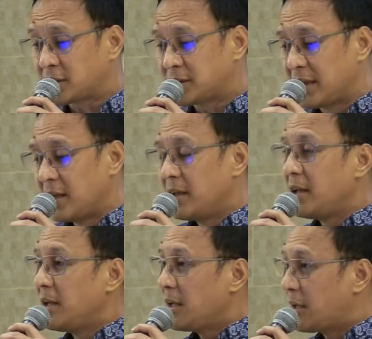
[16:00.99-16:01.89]
because
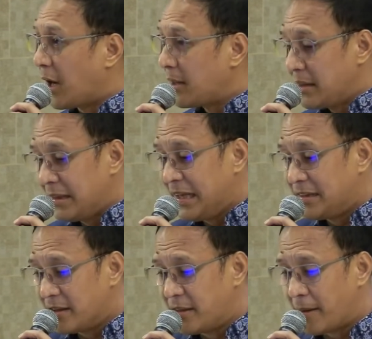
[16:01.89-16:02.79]
God
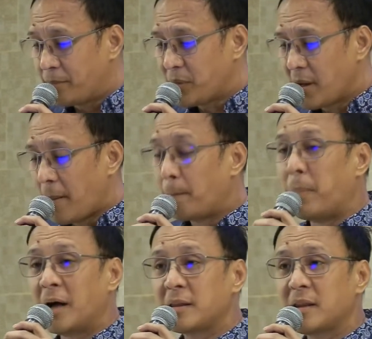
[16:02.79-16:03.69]
needed them,
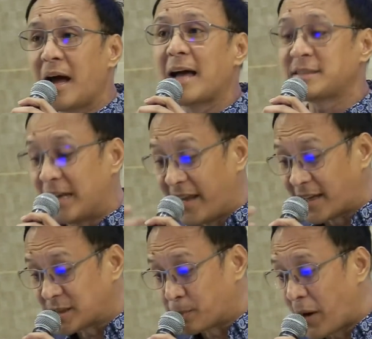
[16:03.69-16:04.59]
but as
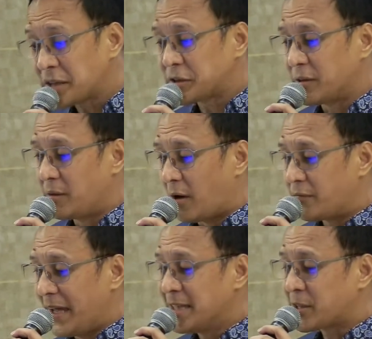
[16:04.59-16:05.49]
an
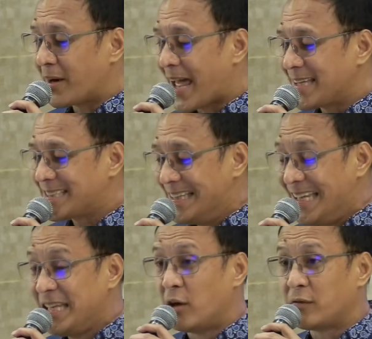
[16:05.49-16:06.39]
expression of
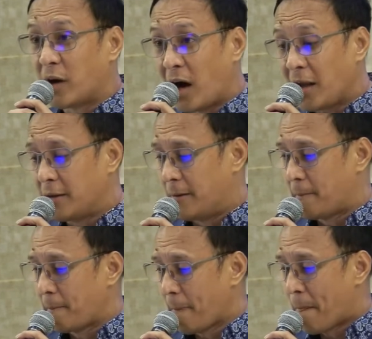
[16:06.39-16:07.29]
Israelites' need of
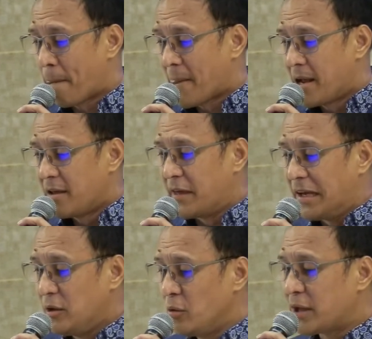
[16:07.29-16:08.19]
God.
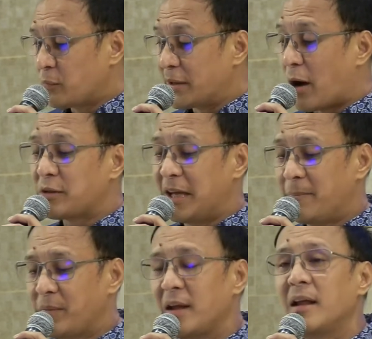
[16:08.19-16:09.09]
They knew that
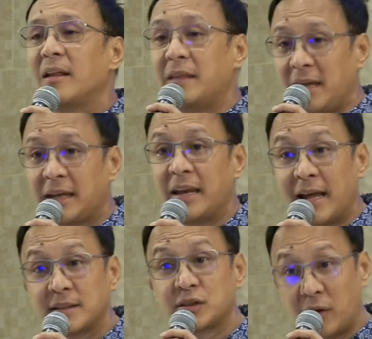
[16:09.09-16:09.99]
without Him, they
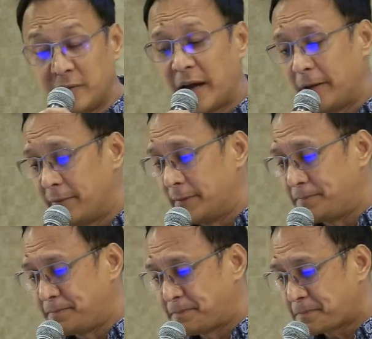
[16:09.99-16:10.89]
cannot survive.